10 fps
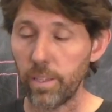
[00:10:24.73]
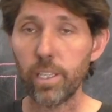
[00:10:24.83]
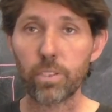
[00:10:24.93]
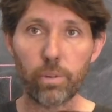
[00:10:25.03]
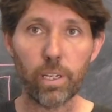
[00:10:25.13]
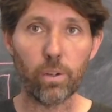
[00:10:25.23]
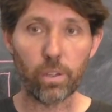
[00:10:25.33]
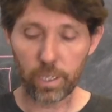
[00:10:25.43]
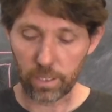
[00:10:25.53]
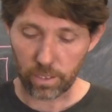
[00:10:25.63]
And that's really all
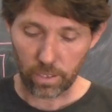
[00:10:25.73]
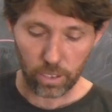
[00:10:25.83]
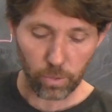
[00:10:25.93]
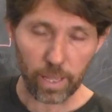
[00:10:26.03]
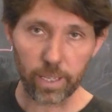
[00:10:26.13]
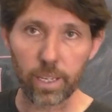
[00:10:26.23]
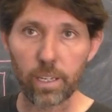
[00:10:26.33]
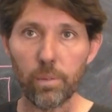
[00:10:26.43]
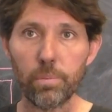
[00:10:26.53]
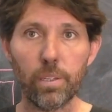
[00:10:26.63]
it is. 2 alligator
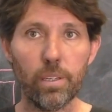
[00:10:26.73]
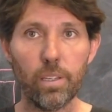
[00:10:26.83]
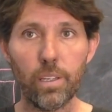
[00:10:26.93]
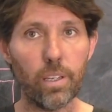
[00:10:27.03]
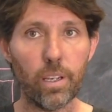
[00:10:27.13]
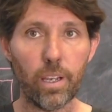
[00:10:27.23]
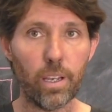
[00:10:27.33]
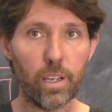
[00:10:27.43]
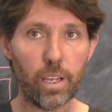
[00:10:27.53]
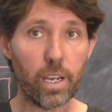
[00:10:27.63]
clips
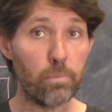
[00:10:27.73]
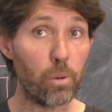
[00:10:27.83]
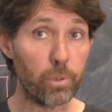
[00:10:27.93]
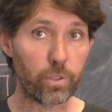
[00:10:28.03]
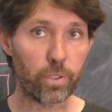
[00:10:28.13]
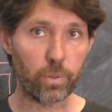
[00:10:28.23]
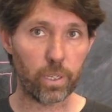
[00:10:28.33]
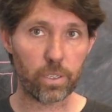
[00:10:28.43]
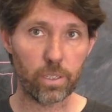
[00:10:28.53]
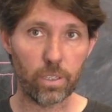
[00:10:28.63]
and a momentary
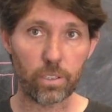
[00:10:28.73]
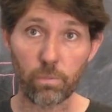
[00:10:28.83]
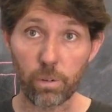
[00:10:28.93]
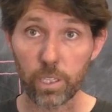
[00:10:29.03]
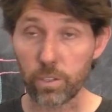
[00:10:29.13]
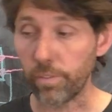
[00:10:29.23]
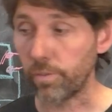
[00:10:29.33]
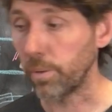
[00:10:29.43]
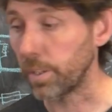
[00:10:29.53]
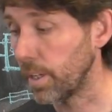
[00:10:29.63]
switch. So really
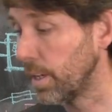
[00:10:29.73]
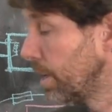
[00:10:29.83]
straightforward.